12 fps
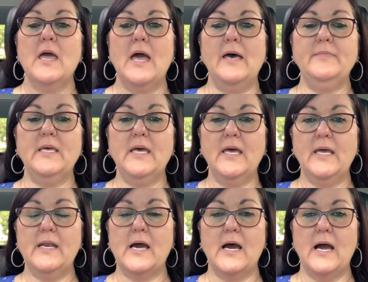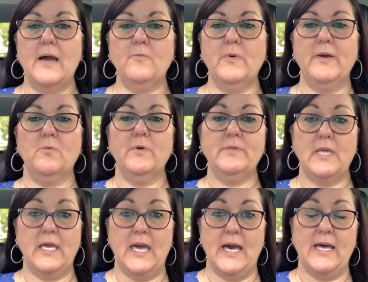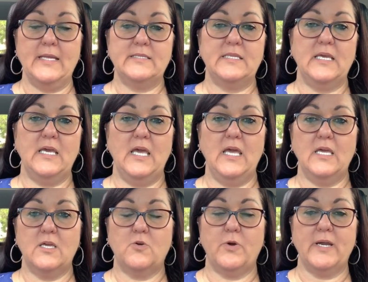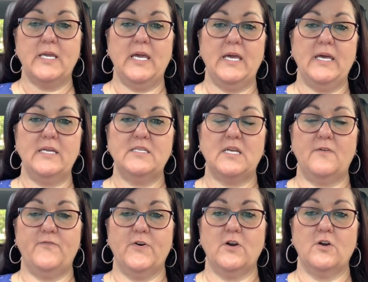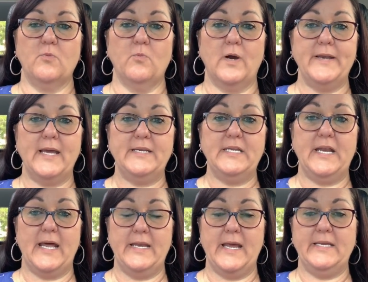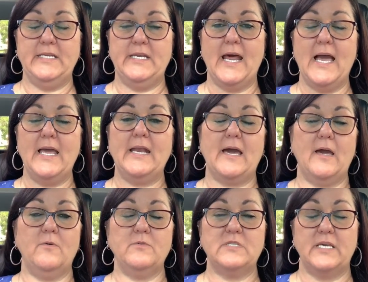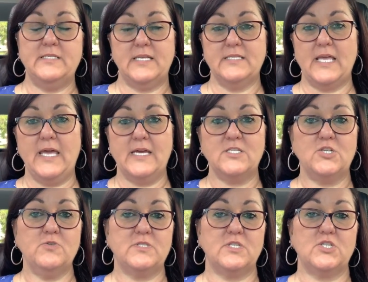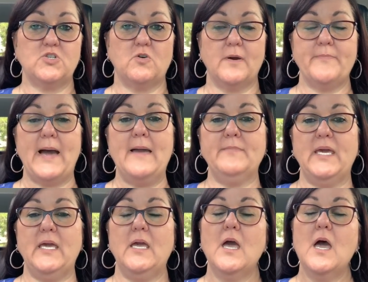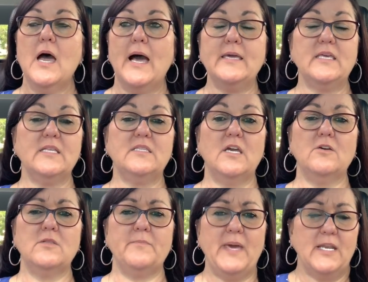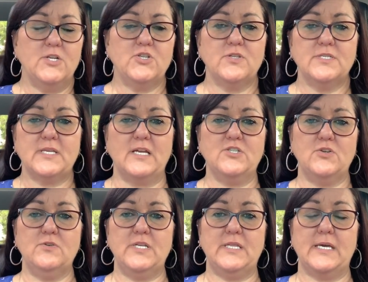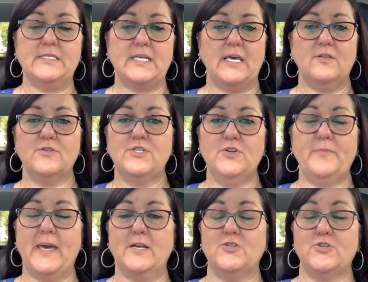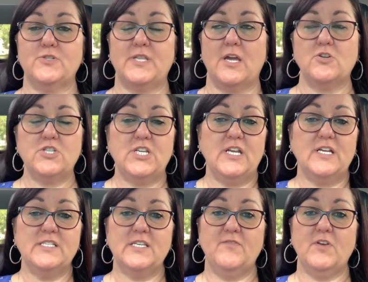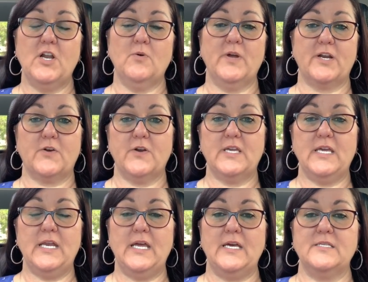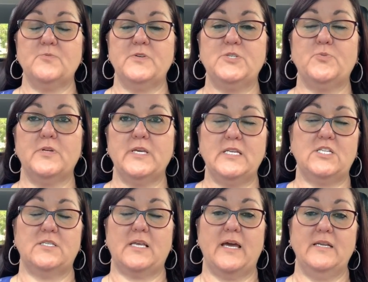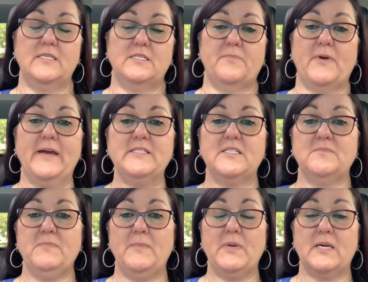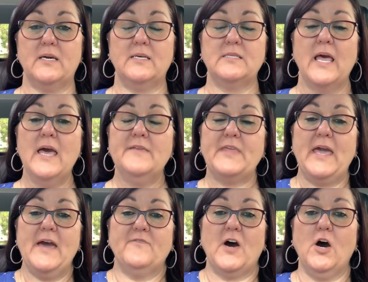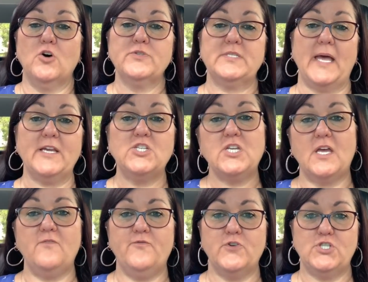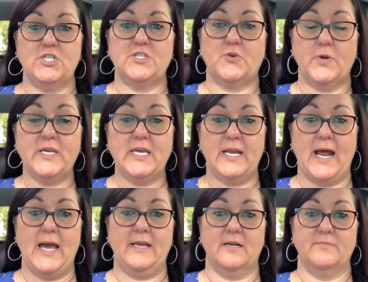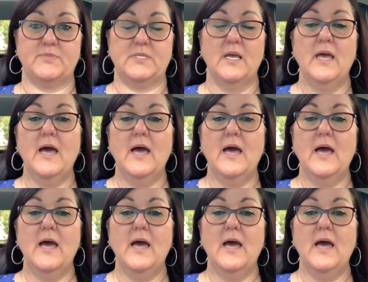And then I went when they had the Cricut for $199.99. They said they had 2 at the store by me. I get there, the manager that's on duty that day, there's new managers there. She doesn't even know what a Cricut is, which really just kind of surprises me because they have a whole section for just Cricut items.